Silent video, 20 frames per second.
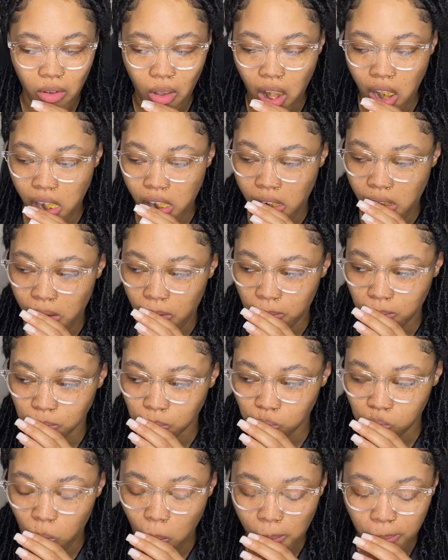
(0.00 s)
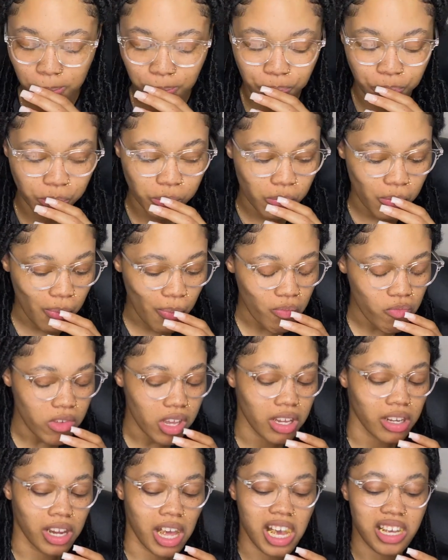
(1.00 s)
and
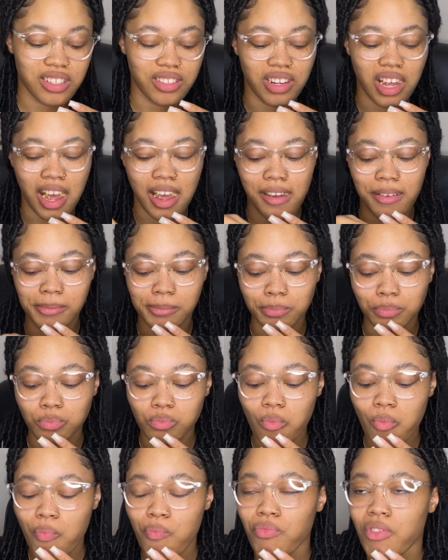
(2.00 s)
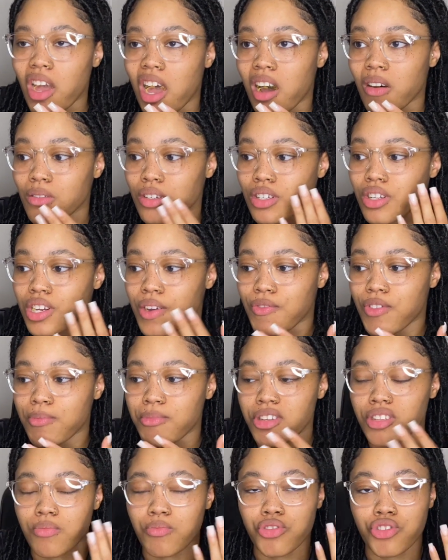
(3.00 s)
last night I was looking for
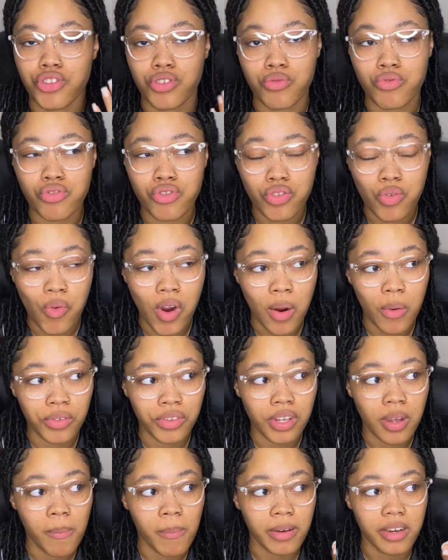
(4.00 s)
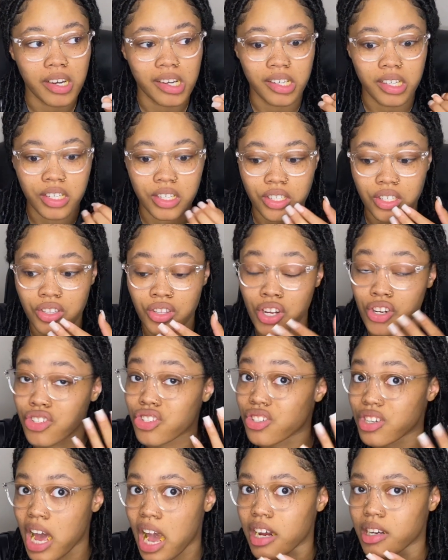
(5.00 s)
me some shoes to wear with them because they're
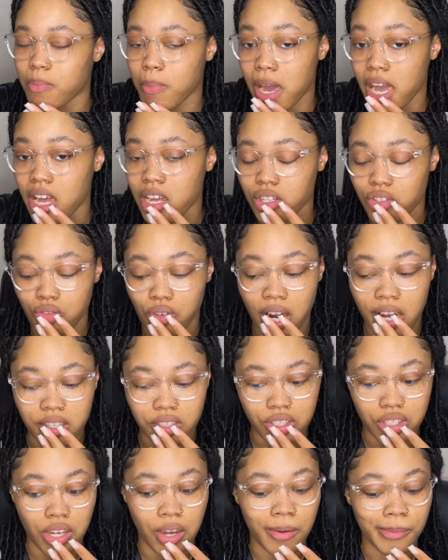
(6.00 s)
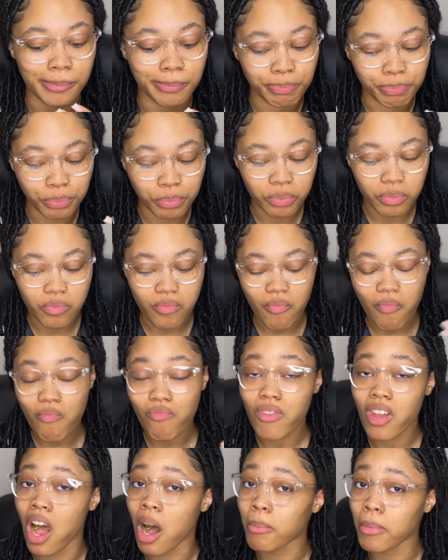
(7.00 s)
stacked pants, right? So
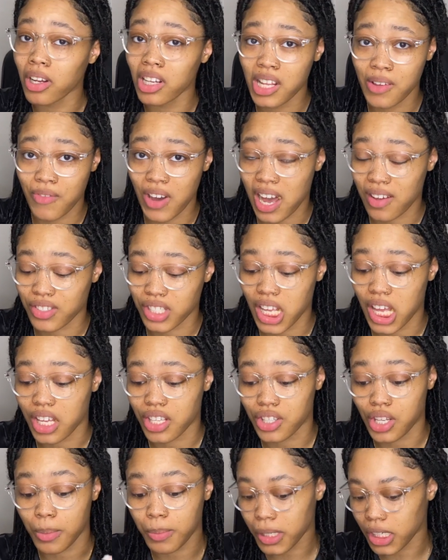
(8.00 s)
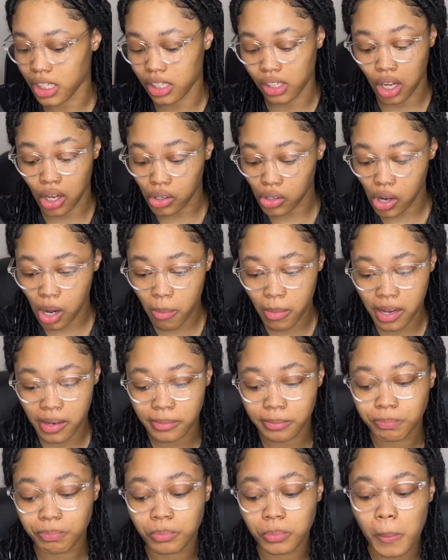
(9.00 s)
I'm only 5'6". They're pretty long on me,
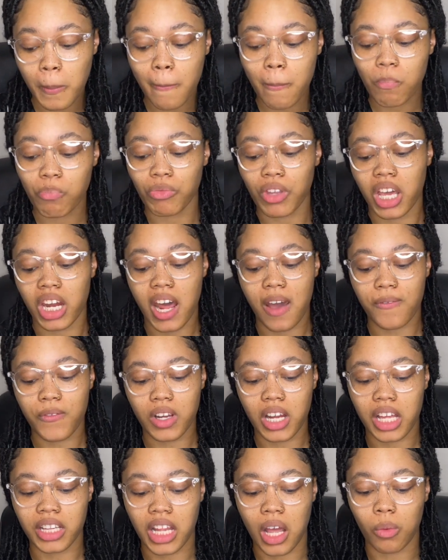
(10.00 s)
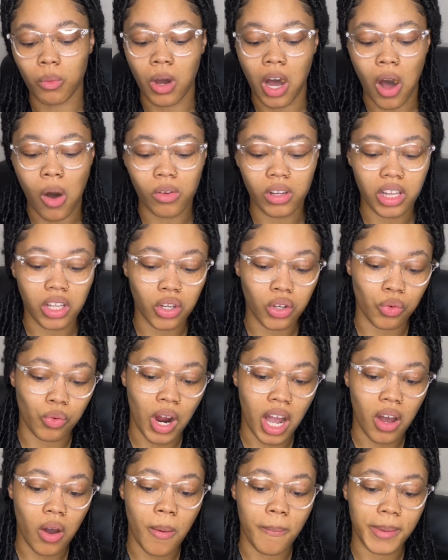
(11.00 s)
and I feel like they would only look
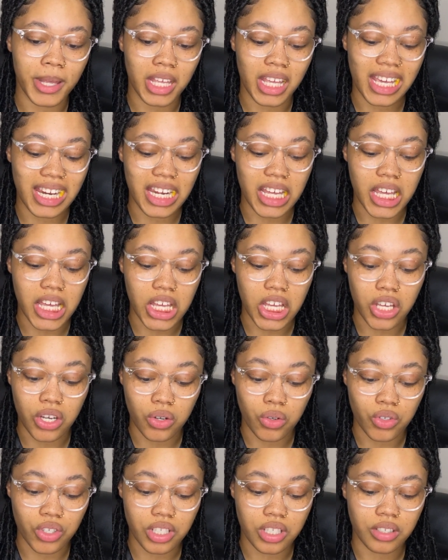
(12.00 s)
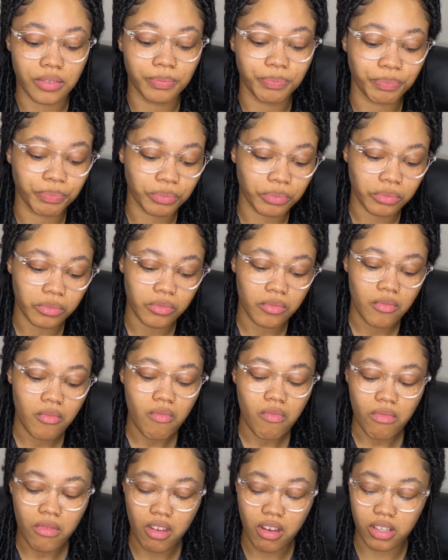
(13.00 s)
right on me in heels.
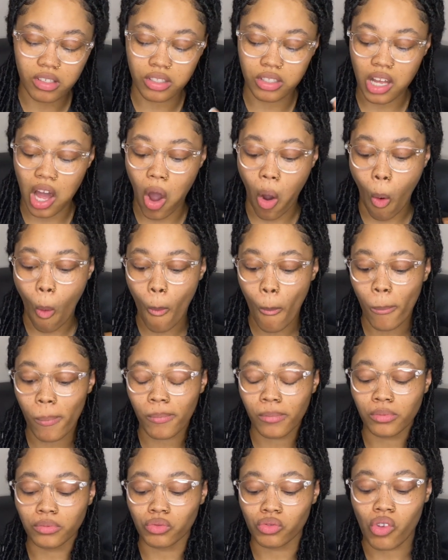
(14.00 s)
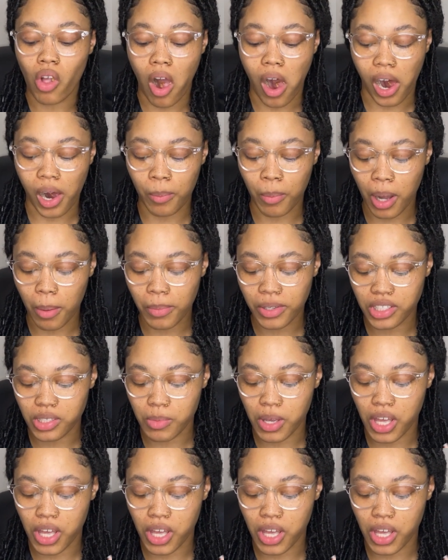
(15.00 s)
So I bought me some